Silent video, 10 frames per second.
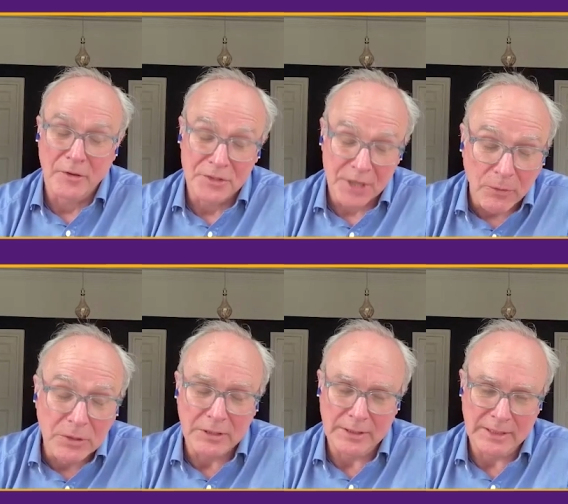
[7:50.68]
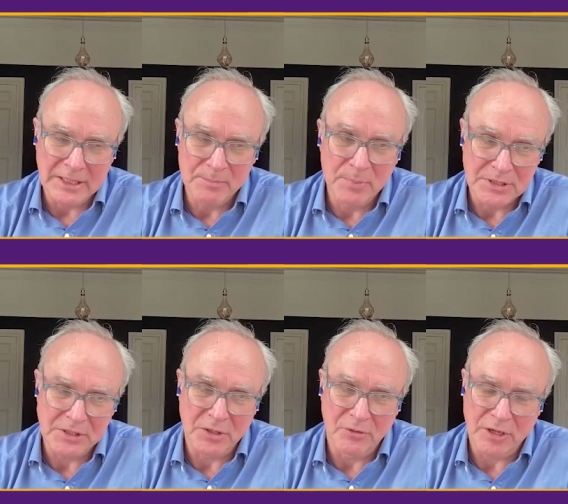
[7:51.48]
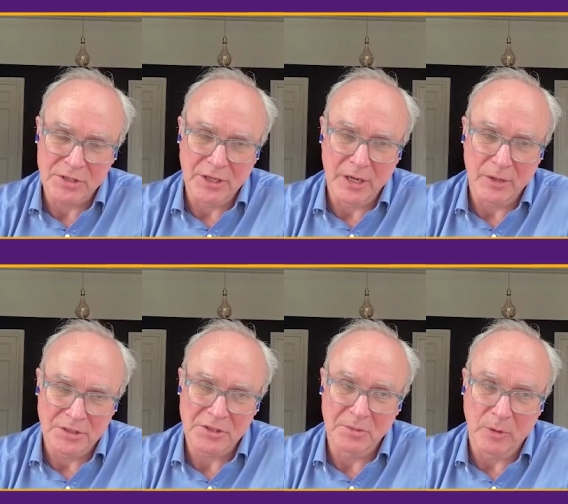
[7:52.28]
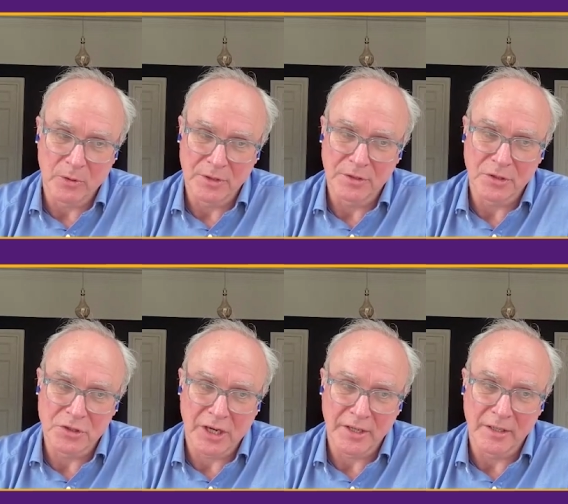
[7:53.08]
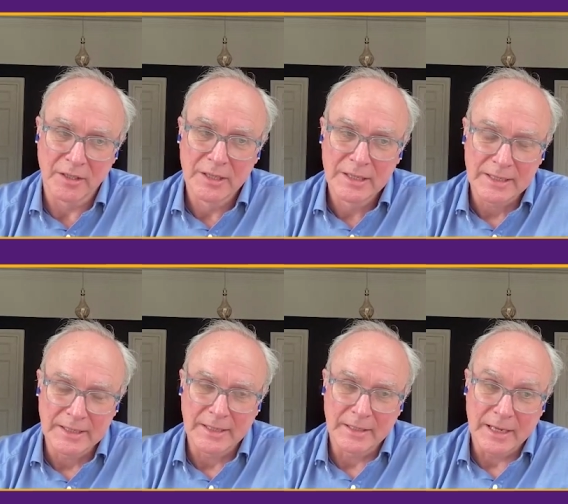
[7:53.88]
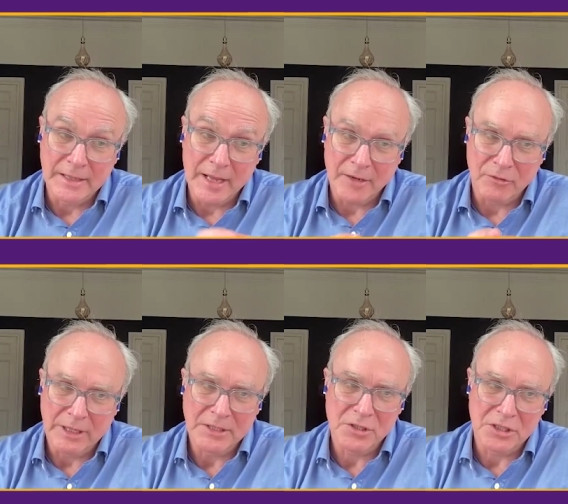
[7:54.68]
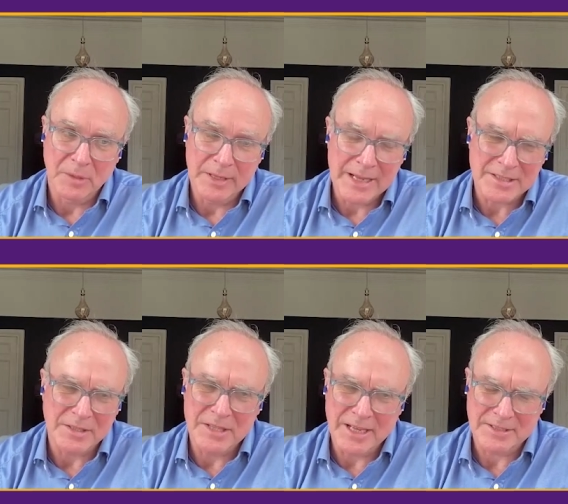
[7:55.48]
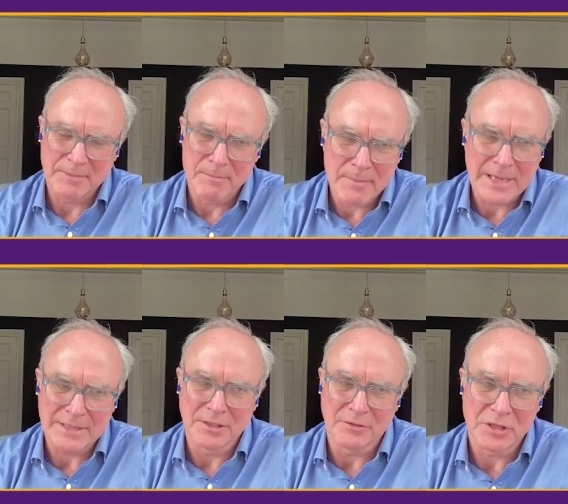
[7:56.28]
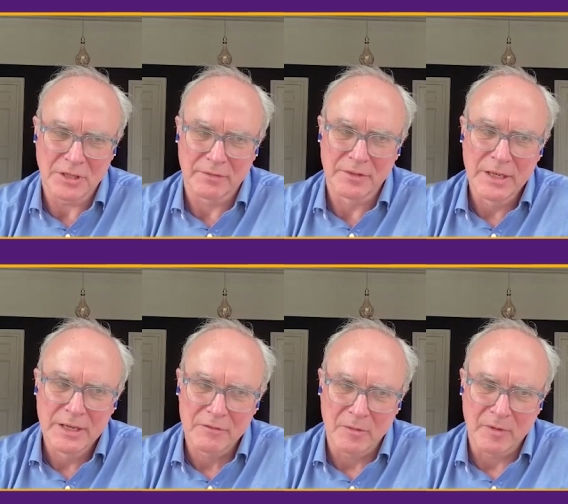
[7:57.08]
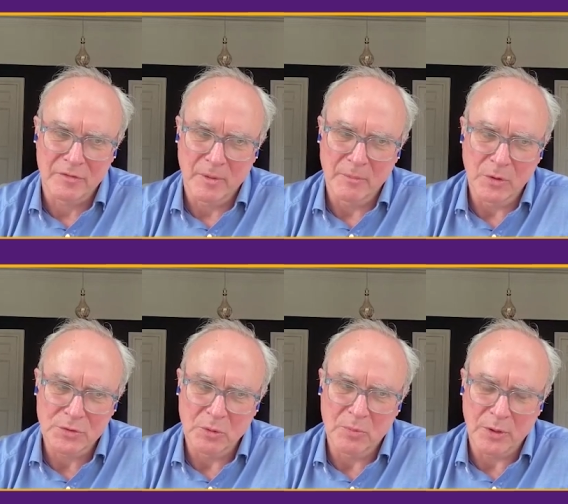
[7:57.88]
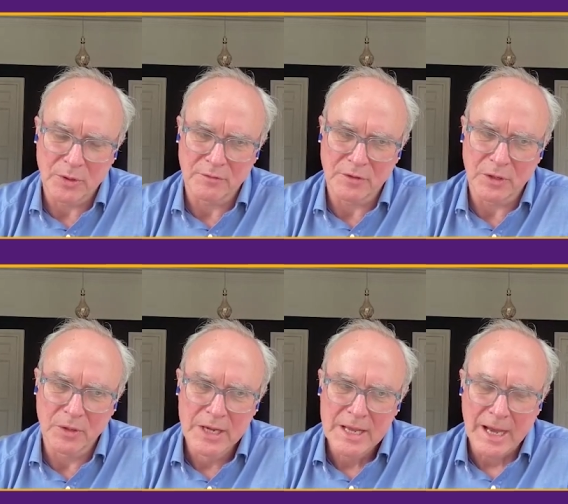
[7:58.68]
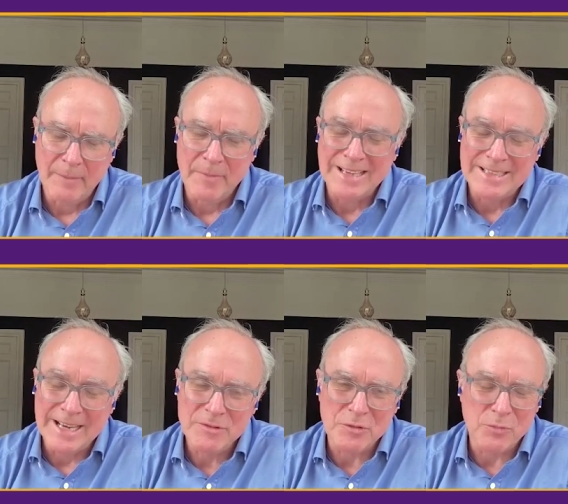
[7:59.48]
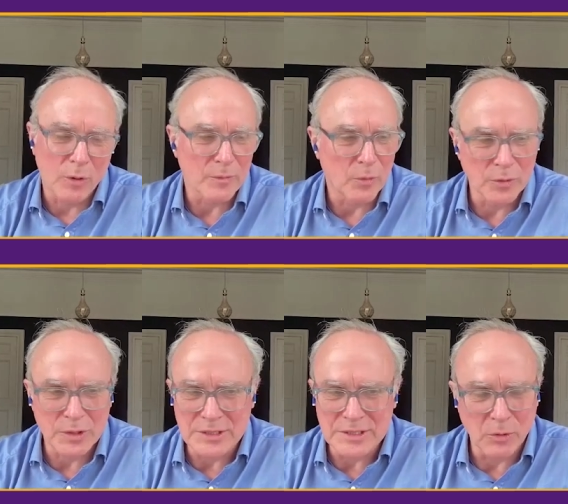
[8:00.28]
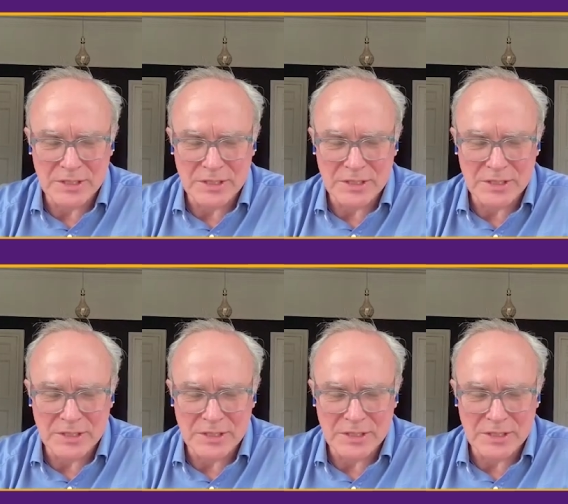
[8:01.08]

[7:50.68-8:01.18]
that undoubtedly he's positioned Russia now as a subordinate to China in, in that relationship, and that's a, that's a massive shift from from a Moscow point of view. Um, in terms of what what